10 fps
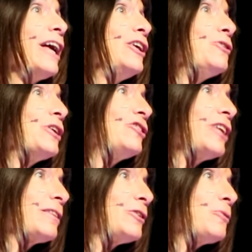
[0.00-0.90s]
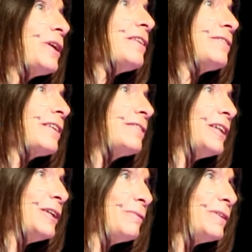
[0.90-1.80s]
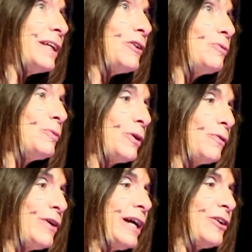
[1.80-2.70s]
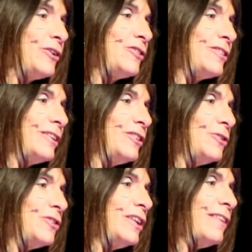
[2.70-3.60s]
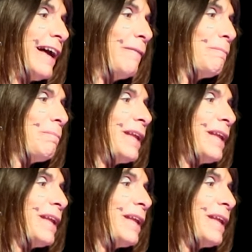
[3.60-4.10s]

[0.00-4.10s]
You can check the 2016 Guinness Book of Records to see that.